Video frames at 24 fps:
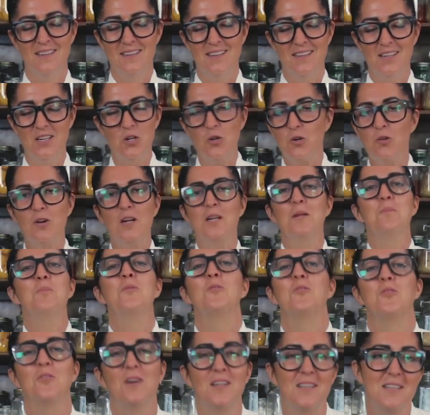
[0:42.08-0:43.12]

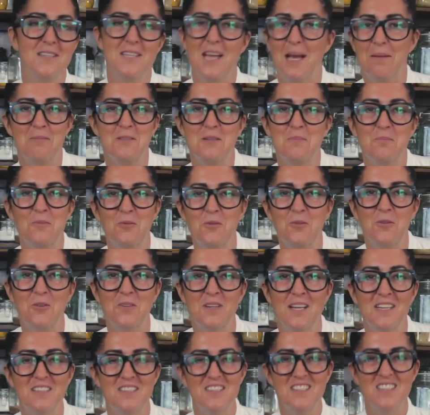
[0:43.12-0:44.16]
Incredible on a tapas
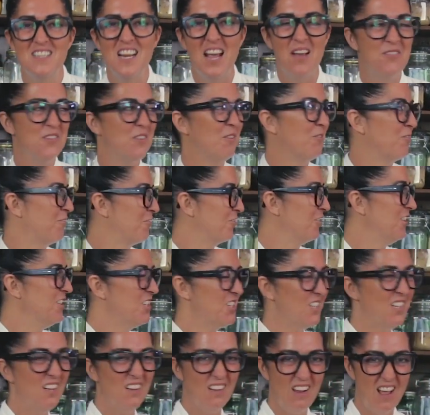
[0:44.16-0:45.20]
board, and just have in the
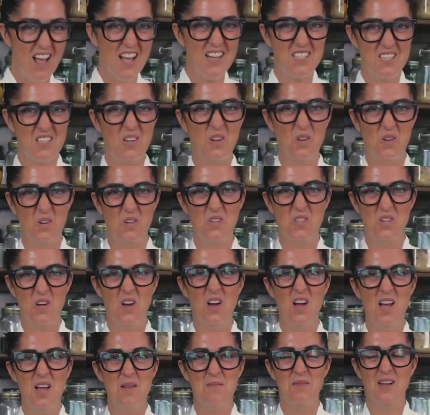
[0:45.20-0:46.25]
fridge, and it lasts a long
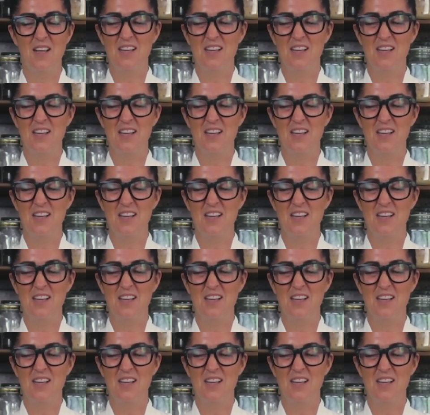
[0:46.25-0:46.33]
time.